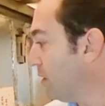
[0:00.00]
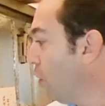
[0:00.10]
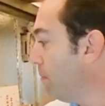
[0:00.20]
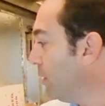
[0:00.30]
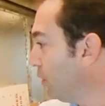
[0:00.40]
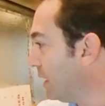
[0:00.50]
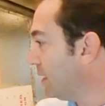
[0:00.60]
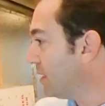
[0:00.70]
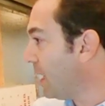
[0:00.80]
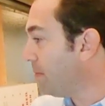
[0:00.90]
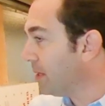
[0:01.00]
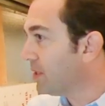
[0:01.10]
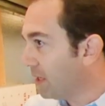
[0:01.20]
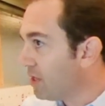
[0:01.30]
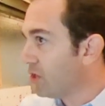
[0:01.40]
is home building type
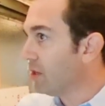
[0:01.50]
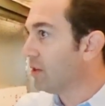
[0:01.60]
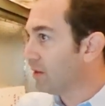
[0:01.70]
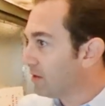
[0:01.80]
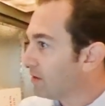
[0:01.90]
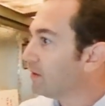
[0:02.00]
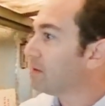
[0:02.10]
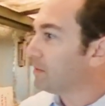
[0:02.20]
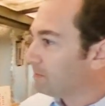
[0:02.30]
insulation. It's all Home Depot.